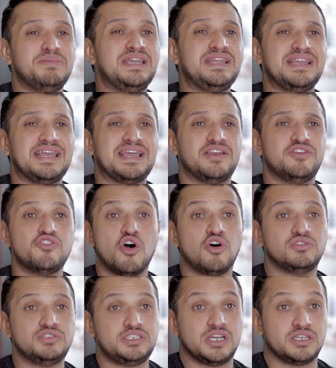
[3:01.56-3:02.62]
meaning and
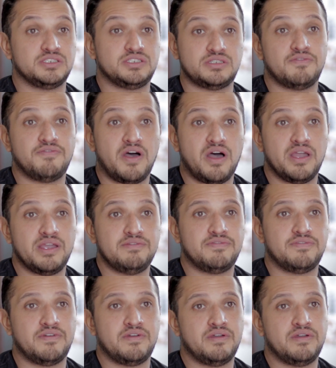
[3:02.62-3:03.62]
not just survive.